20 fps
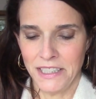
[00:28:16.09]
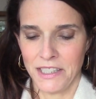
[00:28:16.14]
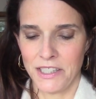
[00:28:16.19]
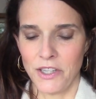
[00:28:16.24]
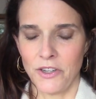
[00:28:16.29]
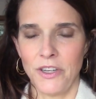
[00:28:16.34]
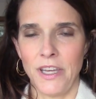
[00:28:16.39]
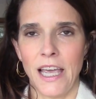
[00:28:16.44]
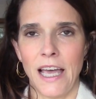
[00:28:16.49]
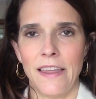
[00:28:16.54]

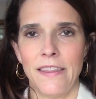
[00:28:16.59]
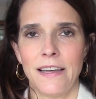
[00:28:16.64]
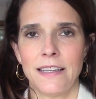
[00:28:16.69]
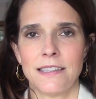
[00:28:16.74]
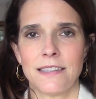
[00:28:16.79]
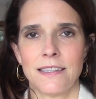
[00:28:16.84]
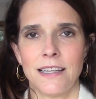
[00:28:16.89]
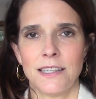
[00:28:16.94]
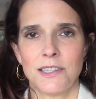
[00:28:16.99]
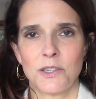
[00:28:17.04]
so yeah,
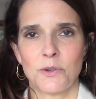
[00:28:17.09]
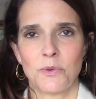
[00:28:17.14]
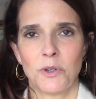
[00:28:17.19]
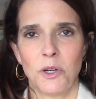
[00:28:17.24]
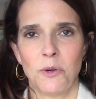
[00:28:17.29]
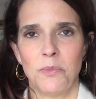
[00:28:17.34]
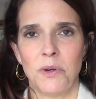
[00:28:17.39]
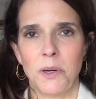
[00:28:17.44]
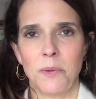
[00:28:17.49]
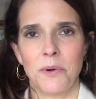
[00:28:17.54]
that's that's a
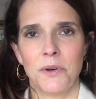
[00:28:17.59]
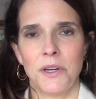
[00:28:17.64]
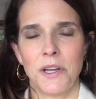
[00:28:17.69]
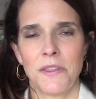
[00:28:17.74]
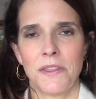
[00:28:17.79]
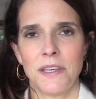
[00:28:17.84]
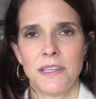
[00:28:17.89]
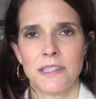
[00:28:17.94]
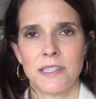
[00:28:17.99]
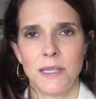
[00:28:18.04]
real bummer.
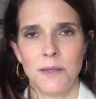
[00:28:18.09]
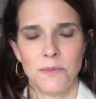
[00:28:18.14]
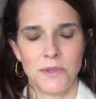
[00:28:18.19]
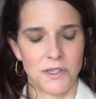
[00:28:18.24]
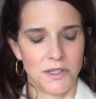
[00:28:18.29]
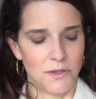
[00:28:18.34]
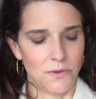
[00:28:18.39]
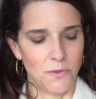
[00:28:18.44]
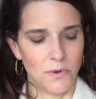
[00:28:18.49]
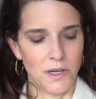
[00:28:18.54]
Nothing
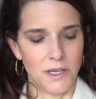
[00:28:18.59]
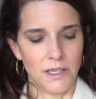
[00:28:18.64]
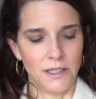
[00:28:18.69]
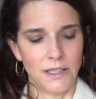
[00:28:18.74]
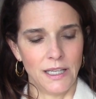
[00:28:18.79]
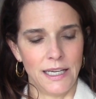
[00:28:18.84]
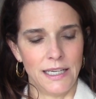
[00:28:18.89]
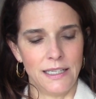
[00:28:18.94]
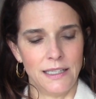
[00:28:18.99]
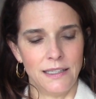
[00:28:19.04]
seems to want to
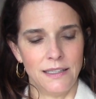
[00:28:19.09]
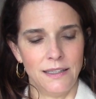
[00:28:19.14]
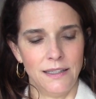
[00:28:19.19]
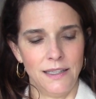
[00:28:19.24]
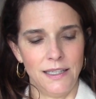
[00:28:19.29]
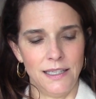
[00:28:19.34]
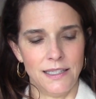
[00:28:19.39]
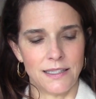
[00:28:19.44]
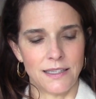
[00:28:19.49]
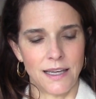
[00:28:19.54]
lighten
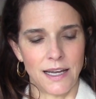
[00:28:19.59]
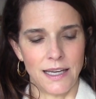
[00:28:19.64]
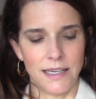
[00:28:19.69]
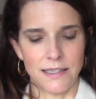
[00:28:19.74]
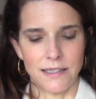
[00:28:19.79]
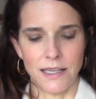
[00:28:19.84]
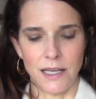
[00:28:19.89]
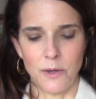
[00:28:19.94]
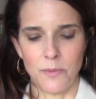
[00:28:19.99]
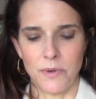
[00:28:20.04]
these
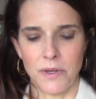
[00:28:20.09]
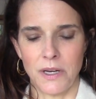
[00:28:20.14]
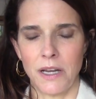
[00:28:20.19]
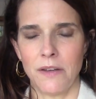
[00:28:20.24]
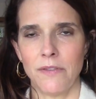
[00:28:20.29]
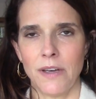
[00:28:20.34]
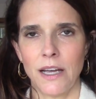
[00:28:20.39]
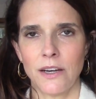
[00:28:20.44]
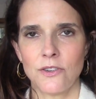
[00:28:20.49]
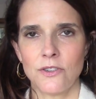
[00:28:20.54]
guys up, and
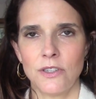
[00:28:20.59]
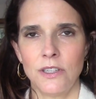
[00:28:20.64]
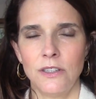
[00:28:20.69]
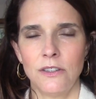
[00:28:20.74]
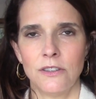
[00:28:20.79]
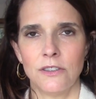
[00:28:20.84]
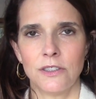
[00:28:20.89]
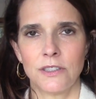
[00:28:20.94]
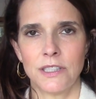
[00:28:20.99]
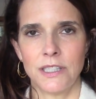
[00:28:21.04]
I've actually
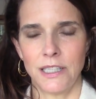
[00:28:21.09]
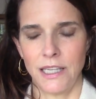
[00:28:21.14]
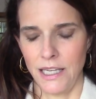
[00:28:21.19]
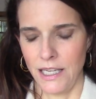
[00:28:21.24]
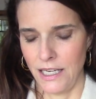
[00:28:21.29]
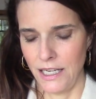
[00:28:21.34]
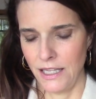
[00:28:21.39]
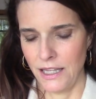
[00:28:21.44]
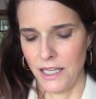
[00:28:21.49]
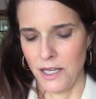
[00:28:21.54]
looked at
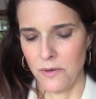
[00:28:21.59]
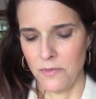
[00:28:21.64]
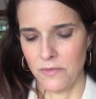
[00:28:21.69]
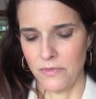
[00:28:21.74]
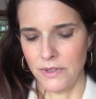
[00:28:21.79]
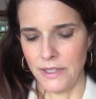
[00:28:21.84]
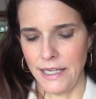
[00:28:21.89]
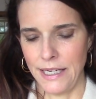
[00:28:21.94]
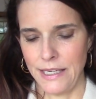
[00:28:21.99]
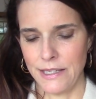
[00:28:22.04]
getting them
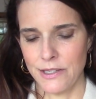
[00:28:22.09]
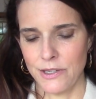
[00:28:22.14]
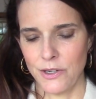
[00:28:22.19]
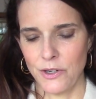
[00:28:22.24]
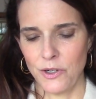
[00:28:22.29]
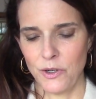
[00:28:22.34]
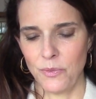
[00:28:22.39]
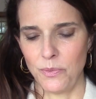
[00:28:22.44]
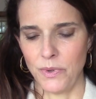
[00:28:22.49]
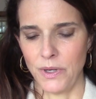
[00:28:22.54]

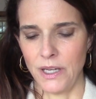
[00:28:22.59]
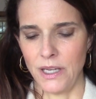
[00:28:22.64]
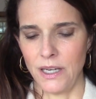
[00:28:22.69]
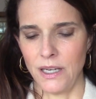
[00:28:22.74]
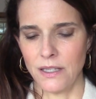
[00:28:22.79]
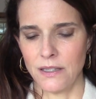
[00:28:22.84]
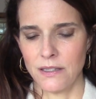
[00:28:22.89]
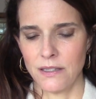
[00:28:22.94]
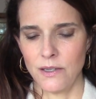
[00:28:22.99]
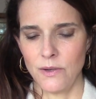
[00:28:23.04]
lasered, but
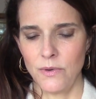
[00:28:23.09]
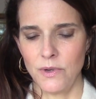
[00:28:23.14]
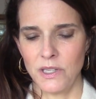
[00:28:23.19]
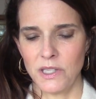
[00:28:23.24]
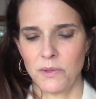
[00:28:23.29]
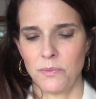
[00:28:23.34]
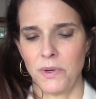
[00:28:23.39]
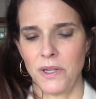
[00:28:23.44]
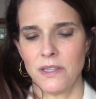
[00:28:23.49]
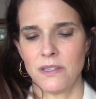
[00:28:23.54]
it's so
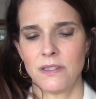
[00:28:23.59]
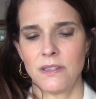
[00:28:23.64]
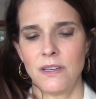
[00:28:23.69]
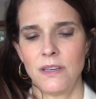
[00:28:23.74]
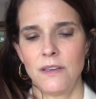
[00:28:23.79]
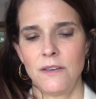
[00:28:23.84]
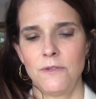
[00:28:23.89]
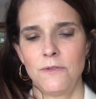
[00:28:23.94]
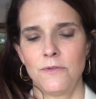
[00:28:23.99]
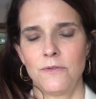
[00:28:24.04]

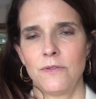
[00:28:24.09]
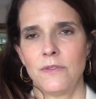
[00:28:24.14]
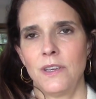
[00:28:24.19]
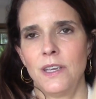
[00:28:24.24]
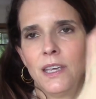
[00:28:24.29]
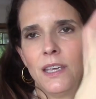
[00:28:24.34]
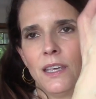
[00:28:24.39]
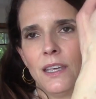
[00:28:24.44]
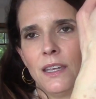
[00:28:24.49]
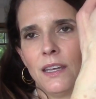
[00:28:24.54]
expensive
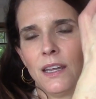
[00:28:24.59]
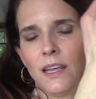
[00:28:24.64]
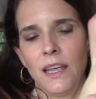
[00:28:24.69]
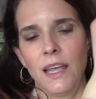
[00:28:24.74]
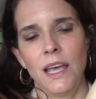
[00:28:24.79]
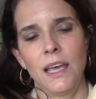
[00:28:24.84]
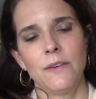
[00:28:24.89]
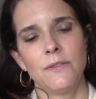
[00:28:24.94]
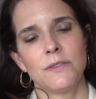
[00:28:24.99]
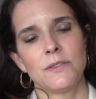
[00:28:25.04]
and I
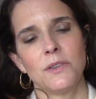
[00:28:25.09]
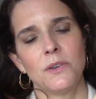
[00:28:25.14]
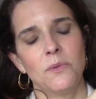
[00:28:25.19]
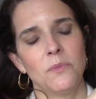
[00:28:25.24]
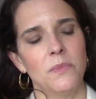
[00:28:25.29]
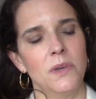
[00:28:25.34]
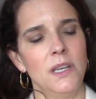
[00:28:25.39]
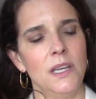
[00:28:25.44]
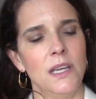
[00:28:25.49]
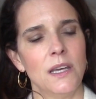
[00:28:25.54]
have
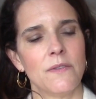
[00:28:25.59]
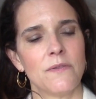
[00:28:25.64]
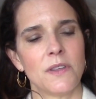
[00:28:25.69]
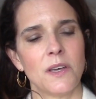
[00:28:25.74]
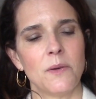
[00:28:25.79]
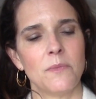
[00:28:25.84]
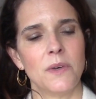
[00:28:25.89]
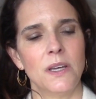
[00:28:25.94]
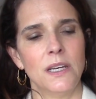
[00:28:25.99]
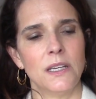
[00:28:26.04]
so many of
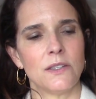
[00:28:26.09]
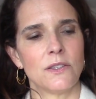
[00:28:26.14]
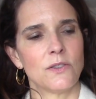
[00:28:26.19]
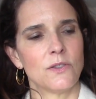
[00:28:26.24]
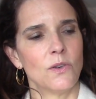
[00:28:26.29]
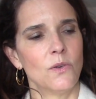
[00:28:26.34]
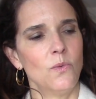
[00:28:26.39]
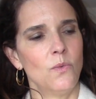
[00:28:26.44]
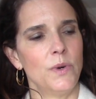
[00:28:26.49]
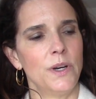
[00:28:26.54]
them, and it's
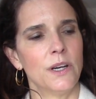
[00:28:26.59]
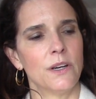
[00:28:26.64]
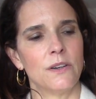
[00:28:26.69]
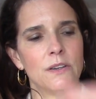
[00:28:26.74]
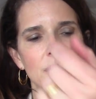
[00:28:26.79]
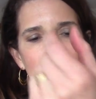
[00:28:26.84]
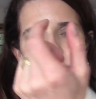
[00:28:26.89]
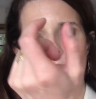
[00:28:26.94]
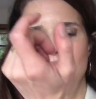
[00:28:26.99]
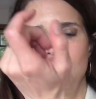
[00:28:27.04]
so
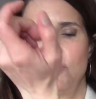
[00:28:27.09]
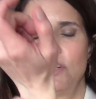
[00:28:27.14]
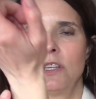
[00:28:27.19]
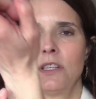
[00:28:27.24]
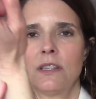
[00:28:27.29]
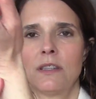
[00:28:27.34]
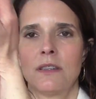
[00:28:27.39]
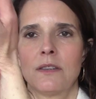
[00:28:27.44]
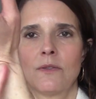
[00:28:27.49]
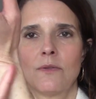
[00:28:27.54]
weird. They're
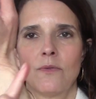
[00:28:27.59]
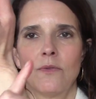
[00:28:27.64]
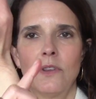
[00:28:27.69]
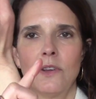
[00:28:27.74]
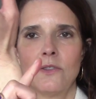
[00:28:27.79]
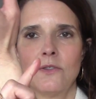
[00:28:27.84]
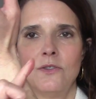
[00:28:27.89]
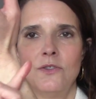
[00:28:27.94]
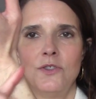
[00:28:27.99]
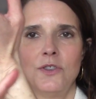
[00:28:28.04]
just
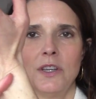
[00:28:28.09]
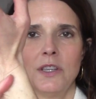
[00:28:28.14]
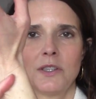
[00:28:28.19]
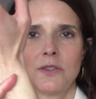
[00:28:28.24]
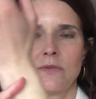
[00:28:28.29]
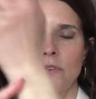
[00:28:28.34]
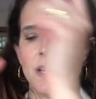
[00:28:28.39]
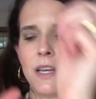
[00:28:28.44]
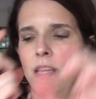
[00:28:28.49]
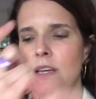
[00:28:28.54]
they're
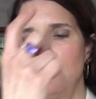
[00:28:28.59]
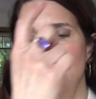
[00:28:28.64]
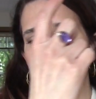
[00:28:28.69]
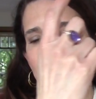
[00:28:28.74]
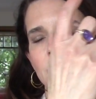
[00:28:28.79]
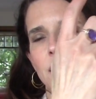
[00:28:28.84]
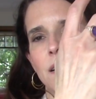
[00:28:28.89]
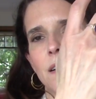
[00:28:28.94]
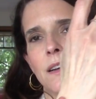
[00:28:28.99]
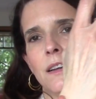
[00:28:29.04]
just right
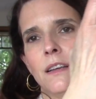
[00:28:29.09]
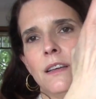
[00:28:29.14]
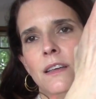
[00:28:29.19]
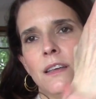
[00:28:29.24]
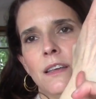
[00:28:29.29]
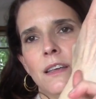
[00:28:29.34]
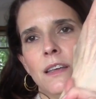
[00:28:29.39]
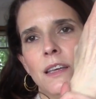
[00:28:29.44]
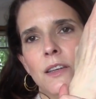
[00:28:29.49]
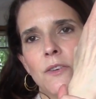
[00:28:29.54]
here
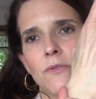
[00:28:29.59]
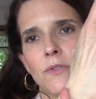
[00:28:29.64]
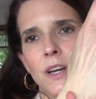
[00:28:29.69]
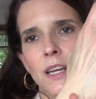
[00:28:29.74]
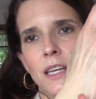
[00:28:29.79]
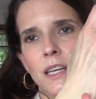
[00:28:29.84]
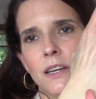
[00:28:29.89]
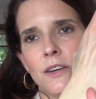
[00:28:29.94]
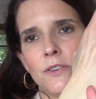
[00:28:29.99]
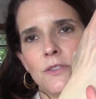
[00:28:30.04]
and
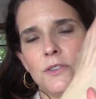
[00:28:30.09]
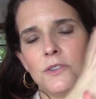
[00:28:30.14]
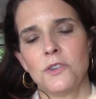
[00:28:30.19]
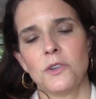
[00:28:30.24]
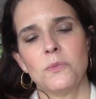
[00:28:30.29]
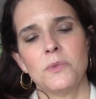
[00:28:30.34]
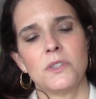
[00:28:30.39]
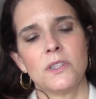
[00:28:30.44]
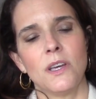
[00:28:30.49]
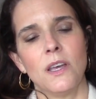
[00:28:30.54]
right here. The
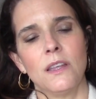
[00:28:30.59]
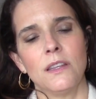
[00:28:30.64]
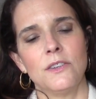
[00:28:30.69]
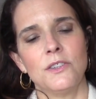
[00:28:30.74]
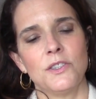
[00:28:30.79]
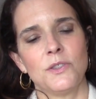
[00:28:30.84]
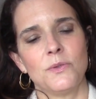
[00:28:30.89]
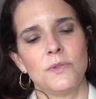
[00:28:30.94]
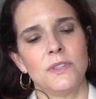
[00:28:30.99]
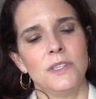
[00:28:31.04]

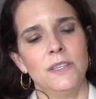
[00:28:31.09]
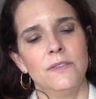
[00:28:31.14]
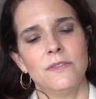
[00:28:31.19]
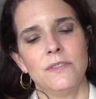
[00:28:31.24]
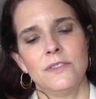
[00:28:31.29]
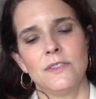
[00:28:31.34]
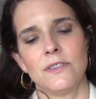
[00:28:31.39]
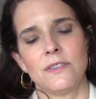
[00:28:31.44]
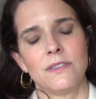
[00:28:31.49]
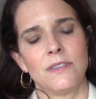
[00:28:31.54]
dermatologist was
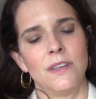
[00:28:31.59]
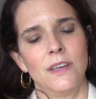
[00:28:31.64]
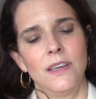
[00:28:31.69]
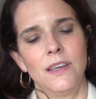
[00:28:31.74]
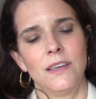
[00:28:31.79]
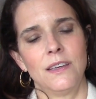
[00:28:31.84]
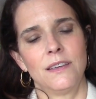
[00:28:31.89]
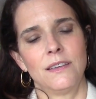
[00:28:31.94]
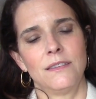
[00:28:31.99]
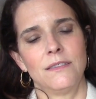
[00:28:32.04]
even just
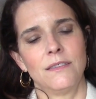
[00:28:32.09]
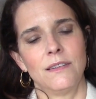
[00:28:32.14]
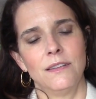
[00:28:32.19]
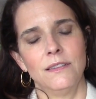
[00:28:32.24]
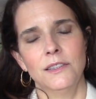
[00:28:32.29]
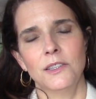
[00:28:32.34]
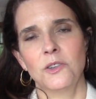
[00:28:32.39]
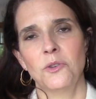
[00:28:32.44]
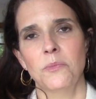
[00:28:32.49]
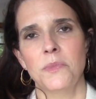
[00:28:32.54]
like a
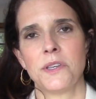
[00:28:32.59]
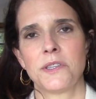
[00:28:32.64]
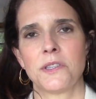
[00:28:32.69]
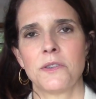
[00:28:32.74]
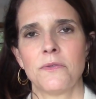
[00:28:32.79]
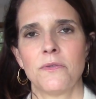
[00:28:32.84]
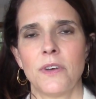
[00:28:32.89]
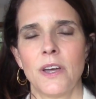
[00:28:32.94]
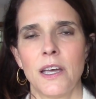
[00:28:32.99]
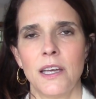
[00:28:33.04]
little
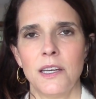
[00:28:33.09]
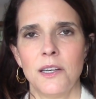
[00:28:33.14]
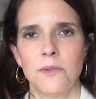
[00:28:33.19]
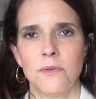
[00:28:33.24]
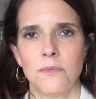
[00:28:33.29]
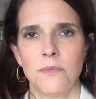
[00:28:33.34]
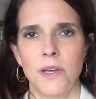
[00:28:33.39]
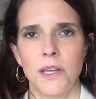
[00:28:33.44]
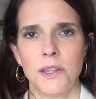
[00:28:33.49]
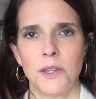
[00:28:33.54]
mystified
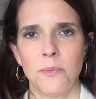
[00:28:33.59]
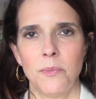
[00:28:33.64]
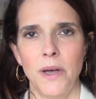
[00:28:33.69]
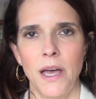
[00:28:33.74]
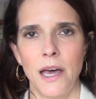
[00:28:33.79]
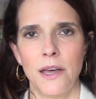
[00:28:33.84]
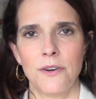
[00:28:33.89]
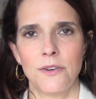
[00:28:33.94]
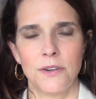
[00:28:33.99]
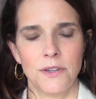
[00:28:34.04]
at the
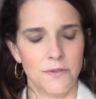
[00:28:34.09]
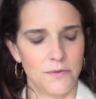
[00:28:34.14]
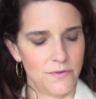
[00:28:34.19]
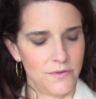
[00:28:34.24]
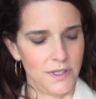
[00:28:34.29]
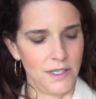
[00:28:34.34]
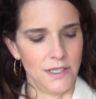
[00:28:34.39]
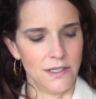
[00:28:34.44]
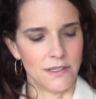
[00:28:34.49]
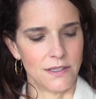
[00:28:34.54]
pattern of
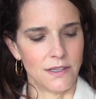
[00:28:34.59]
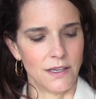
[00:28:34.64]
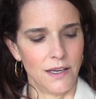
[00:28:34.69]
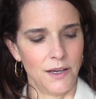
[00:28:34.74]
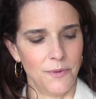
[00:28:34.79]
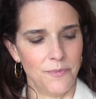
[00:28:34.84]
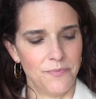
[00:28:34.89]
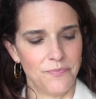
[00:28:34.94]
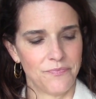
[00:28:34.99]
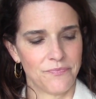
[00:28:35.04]
these
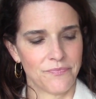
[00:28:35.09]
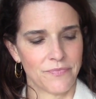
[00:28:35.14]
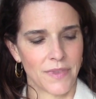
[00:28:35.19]
um,